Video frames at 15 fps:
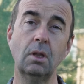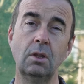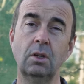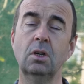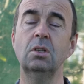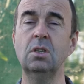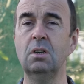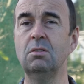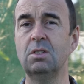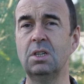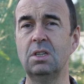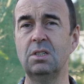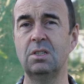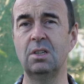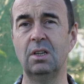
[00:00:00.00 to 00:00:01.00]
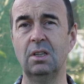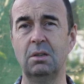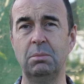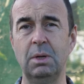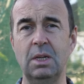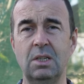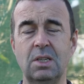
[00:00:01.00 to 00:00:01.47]
The good news is that
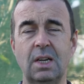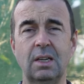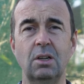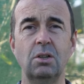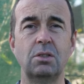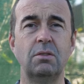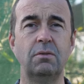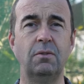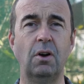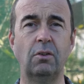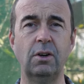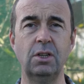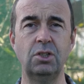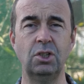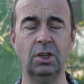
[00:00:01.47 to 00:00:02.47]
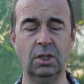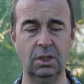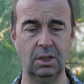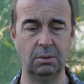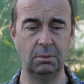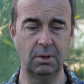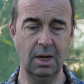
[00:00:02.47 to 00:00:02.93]
the bees had lots of forage
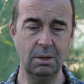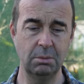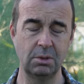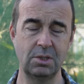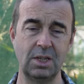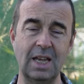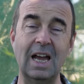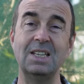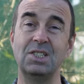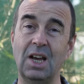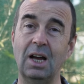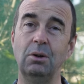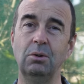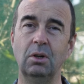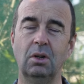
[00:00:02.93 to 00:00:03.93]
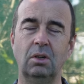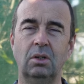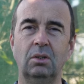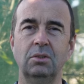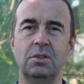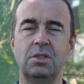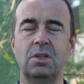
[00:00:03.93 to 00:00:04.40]
and were able to get out
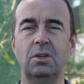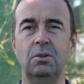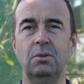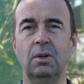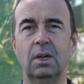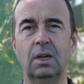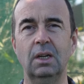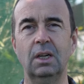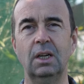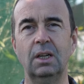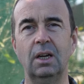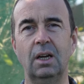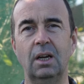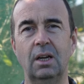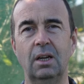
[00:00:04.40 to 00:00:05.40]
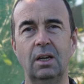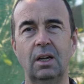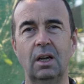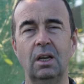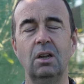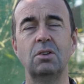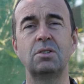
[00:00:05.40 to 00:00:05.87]
onto uh,
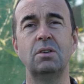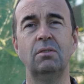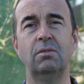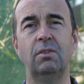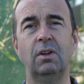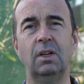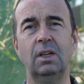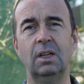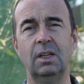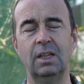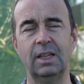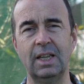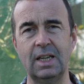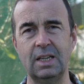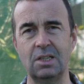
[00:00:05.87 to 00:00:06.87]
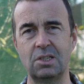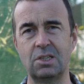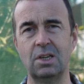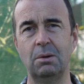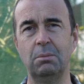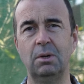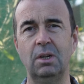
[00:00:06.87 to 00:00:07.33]
a lot of late
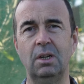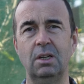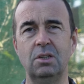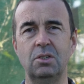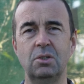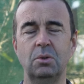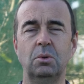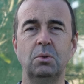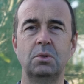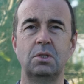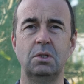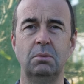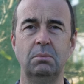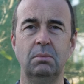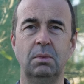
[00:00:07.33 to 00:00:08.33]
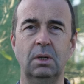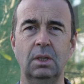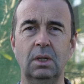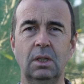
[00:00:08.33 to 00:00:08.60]
summer and autumn